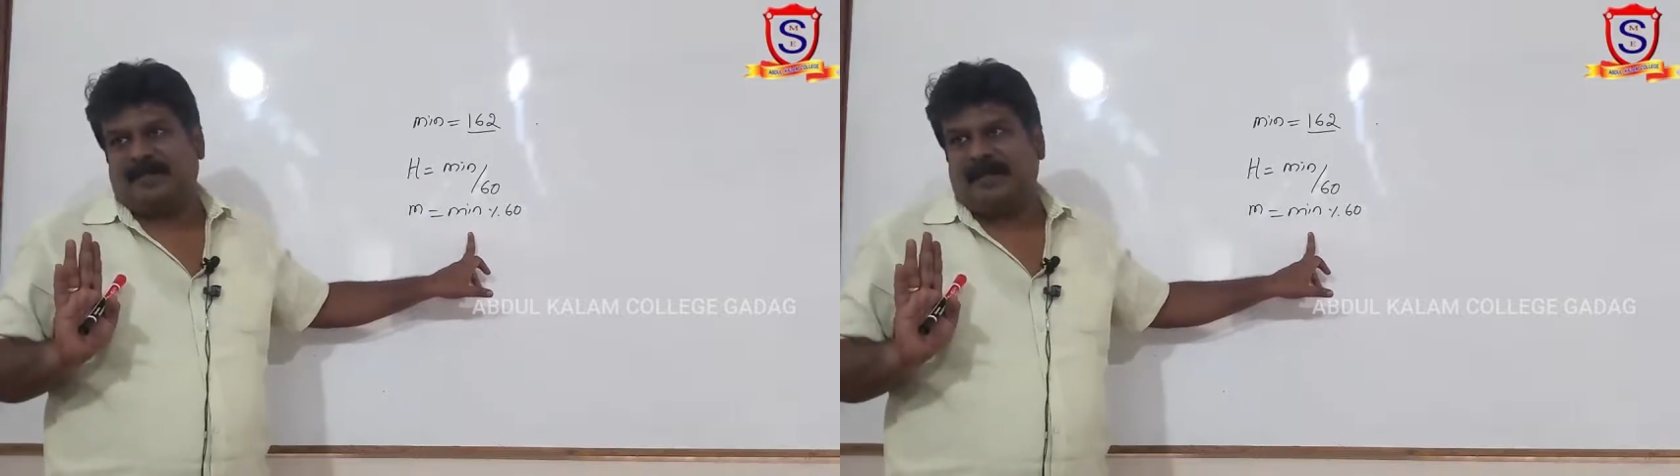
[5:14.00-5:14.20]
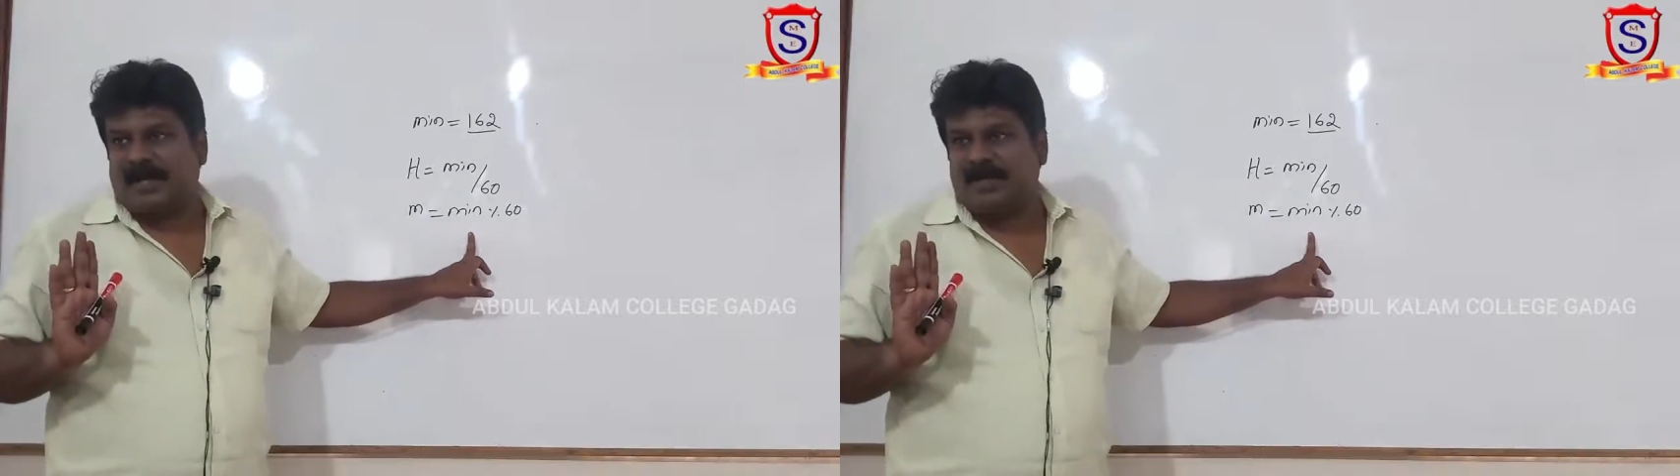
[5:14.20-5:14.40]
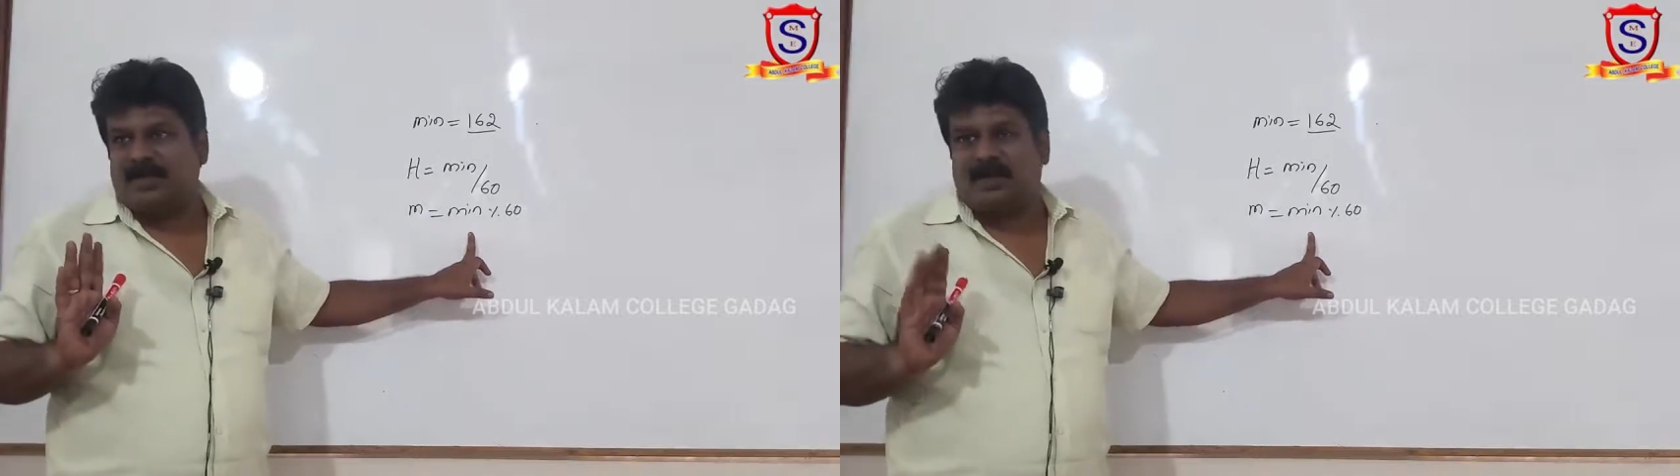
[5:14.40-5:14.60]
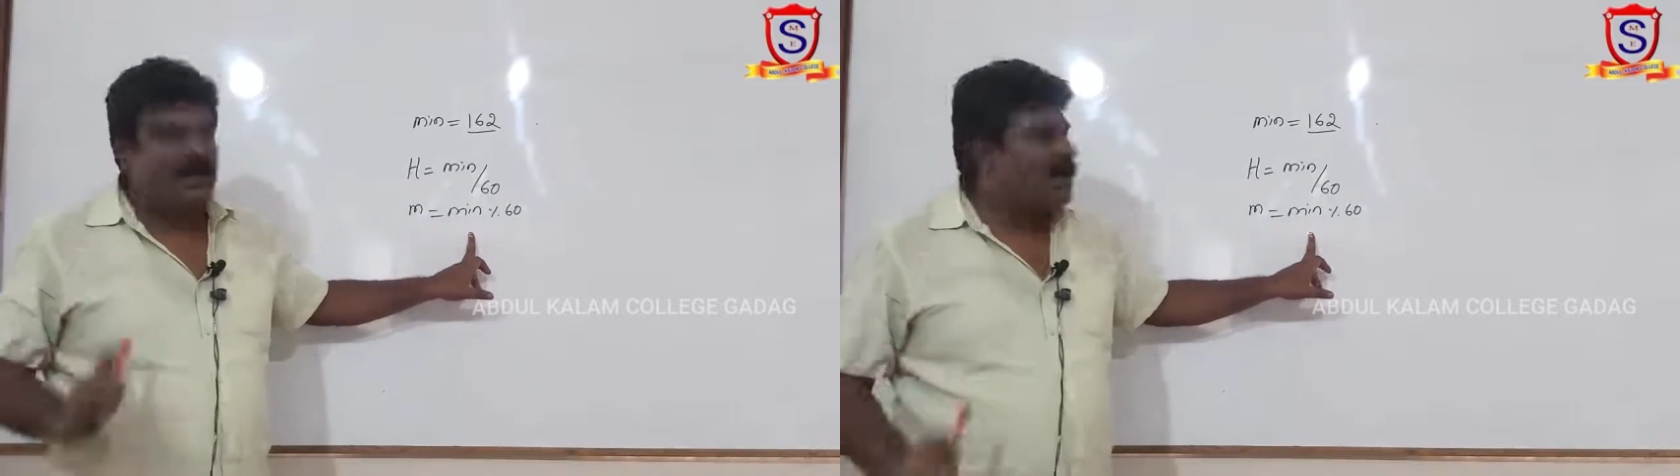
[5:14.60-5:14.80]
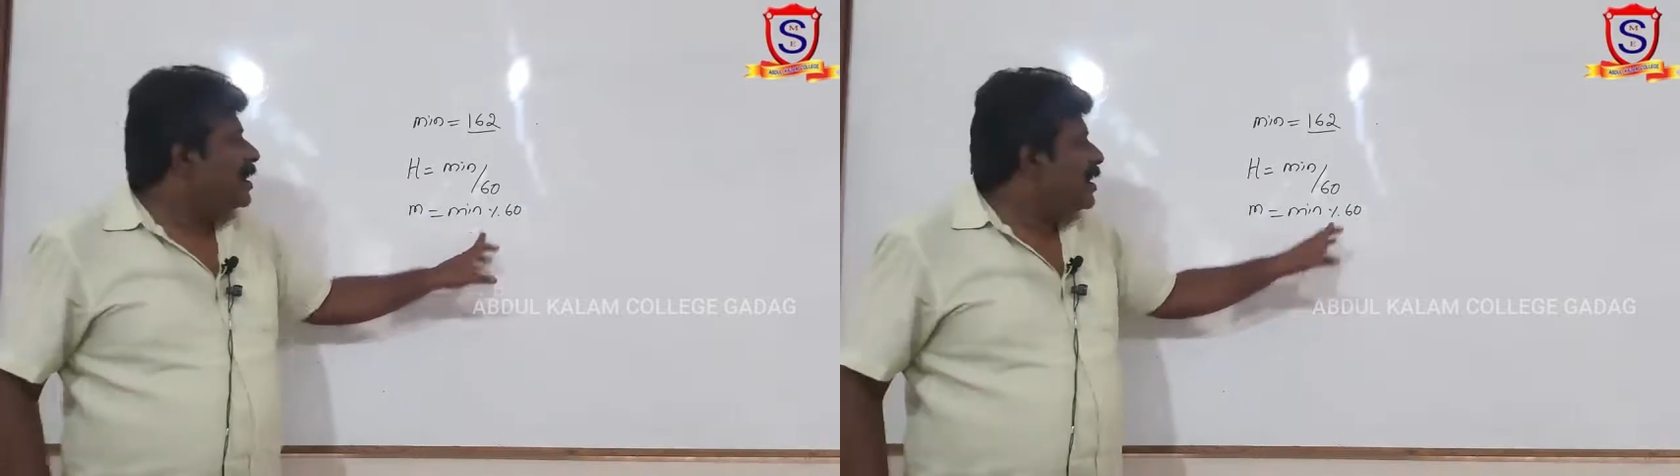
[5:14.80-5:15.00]
Understood?
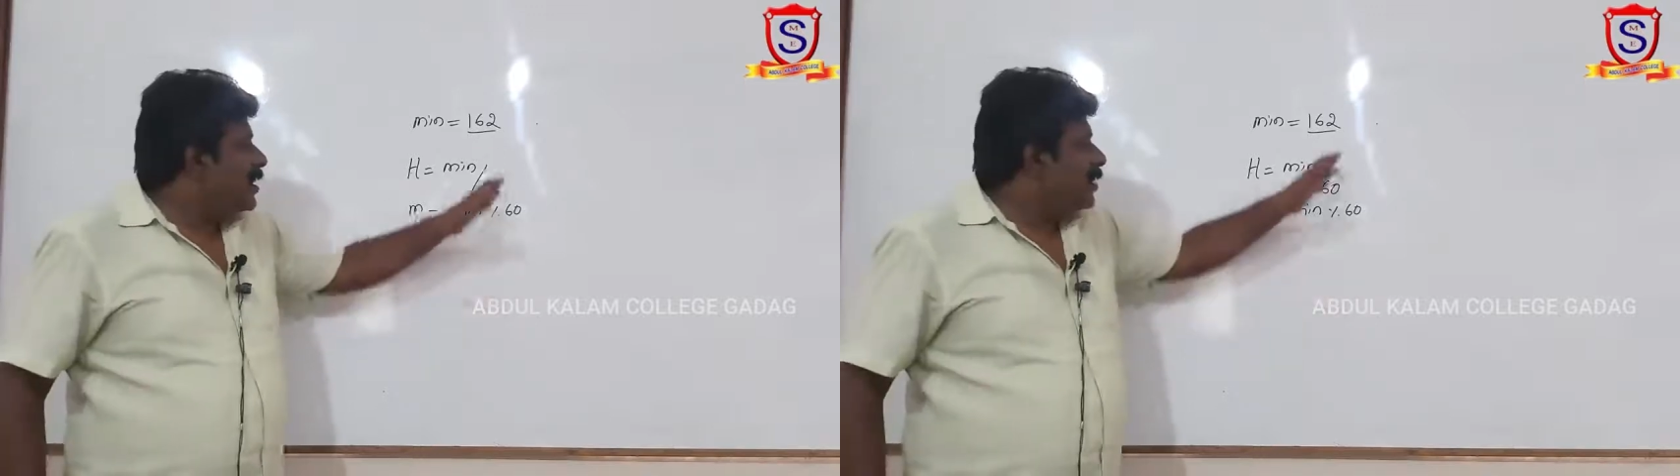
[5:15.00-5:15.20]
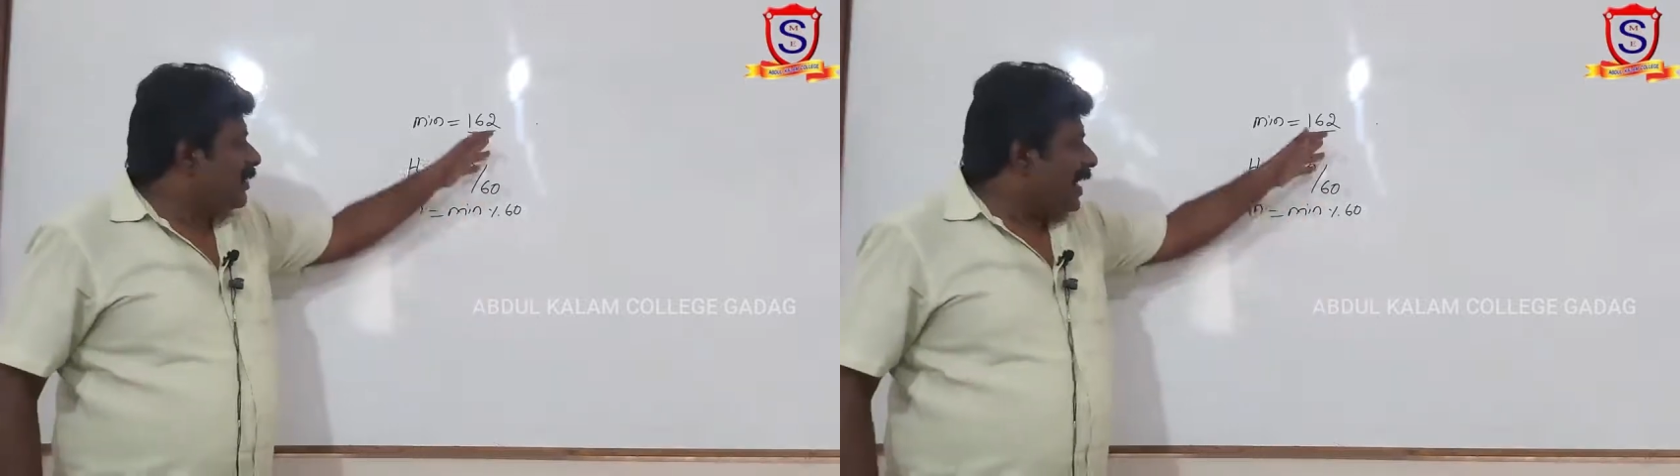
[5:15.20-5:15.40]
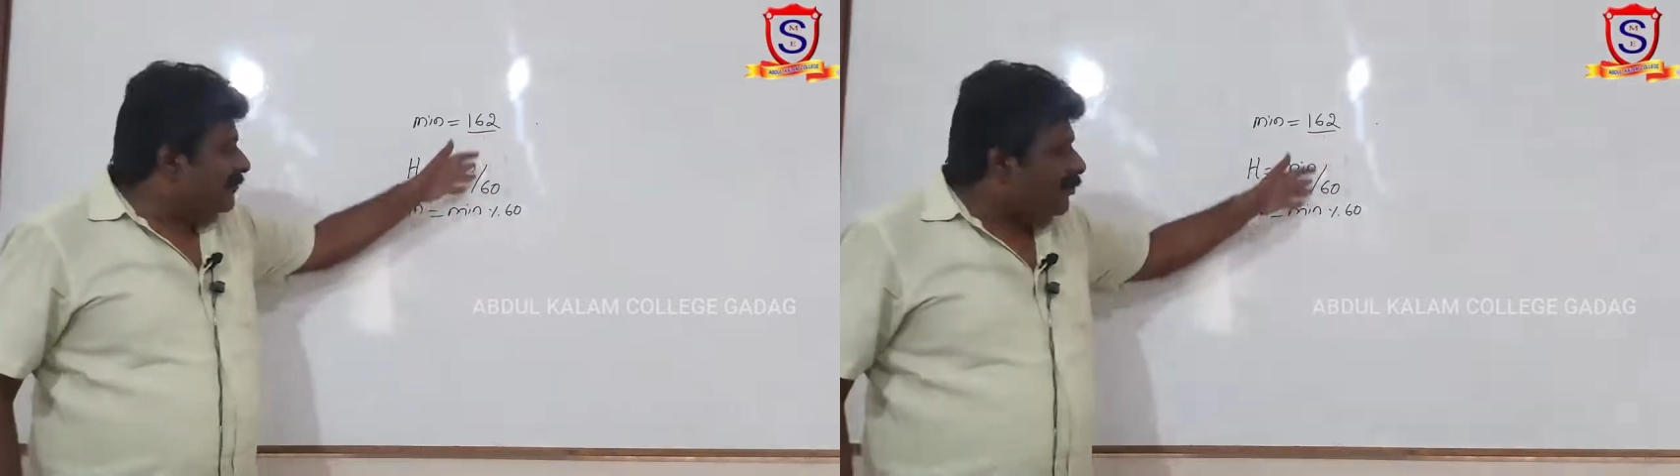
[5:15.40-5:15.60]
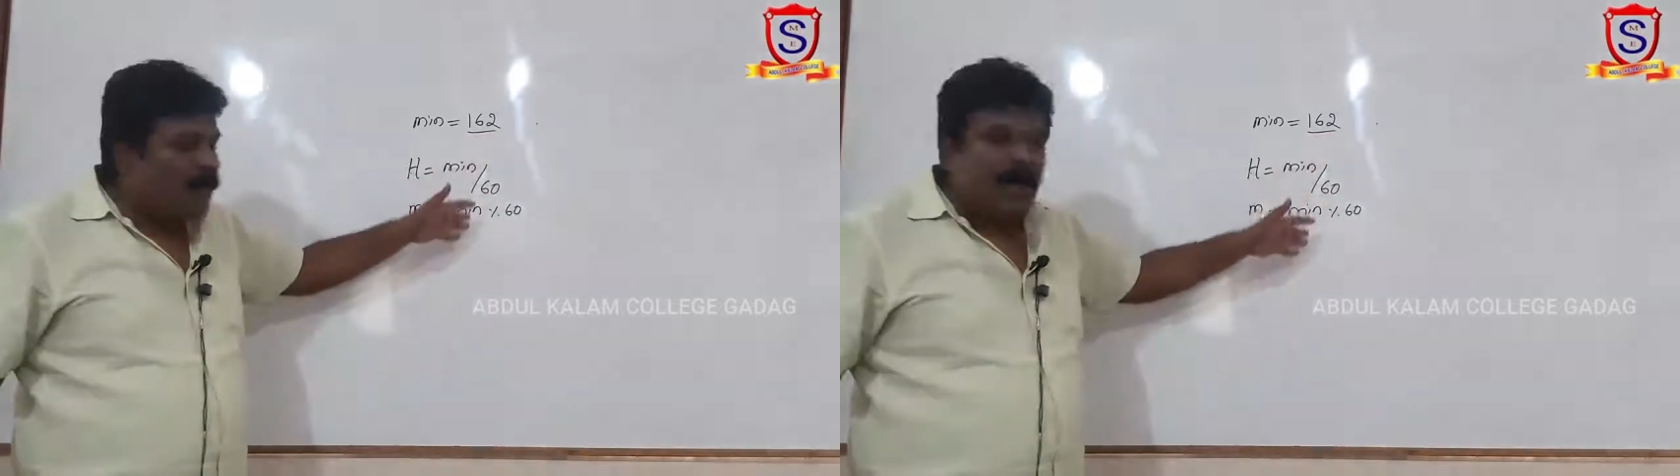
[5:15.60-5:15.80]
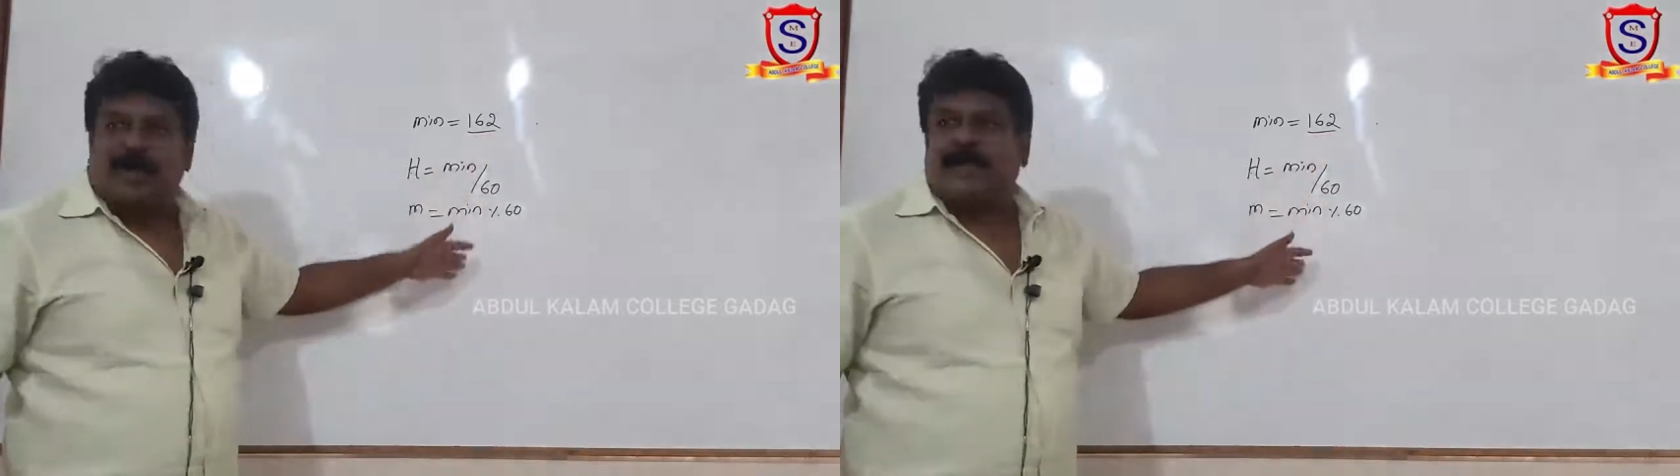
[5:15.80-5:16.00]
Now can we
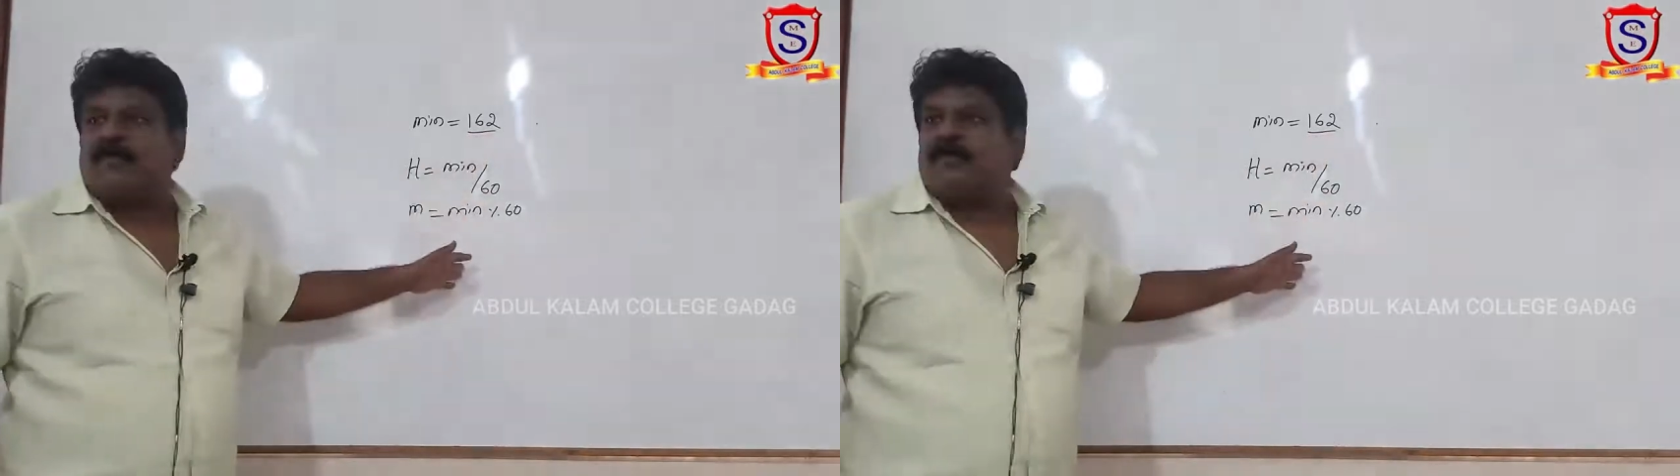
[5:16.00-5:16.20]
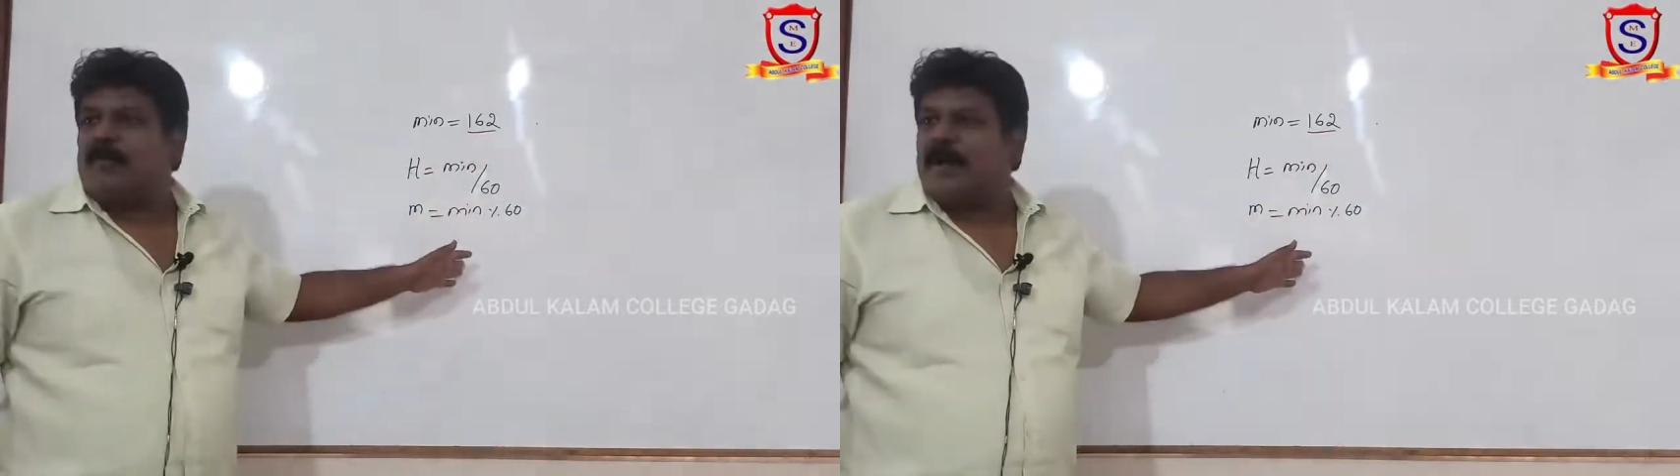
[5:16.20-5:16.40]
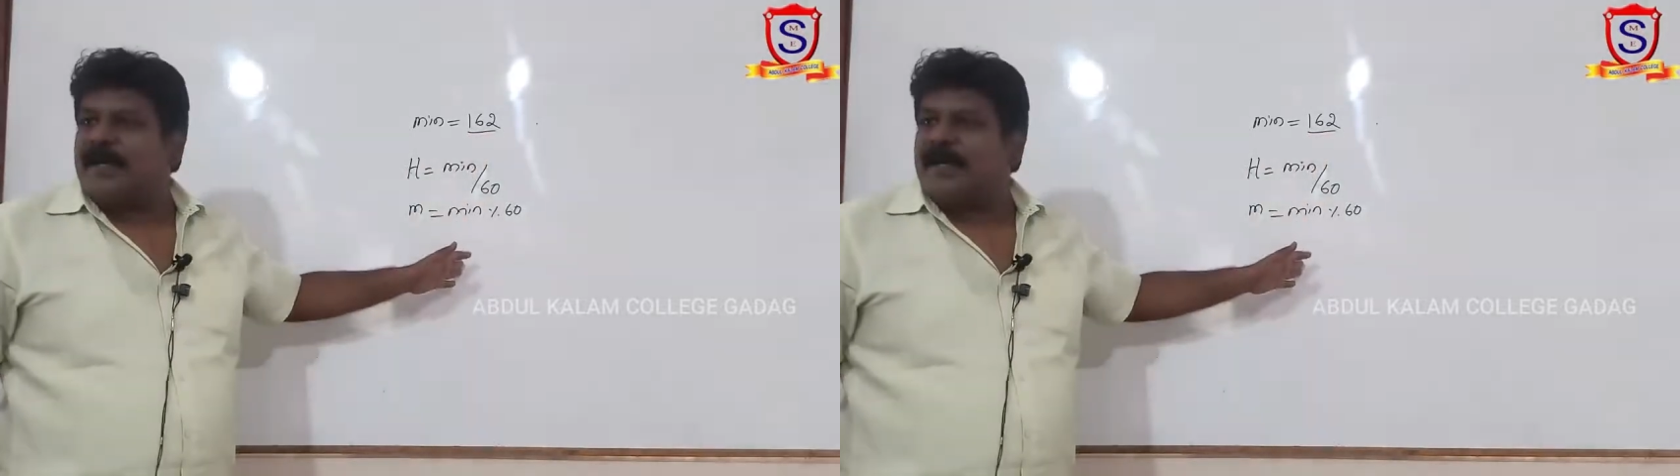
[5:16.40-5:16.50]
work